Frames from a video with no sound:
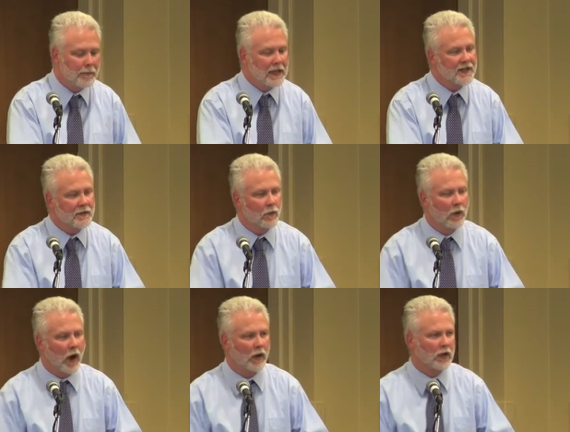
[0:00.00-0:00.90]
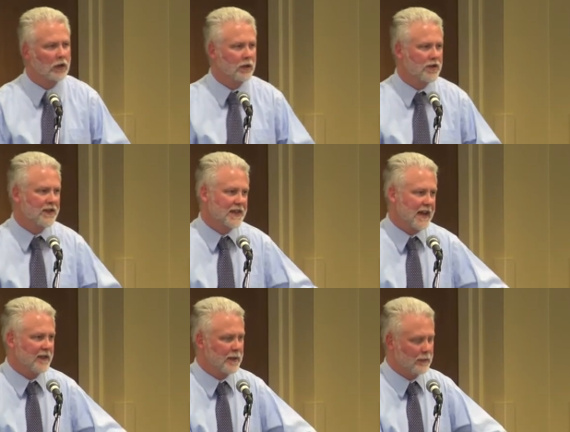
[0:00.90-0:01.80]
because our conclusions
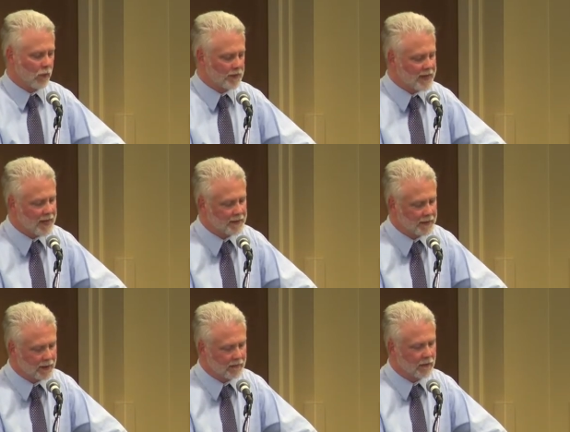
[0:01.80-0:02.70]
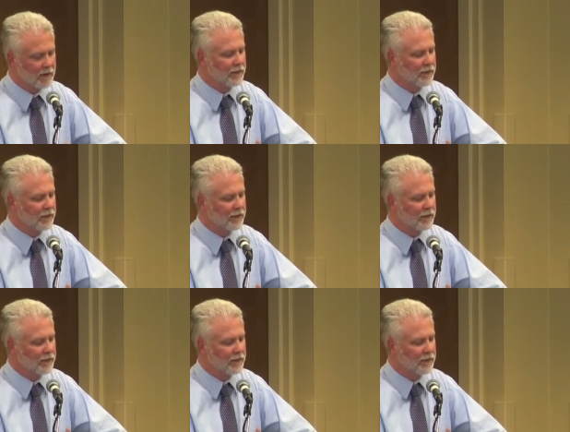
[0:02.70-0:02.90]
have to be more tentative.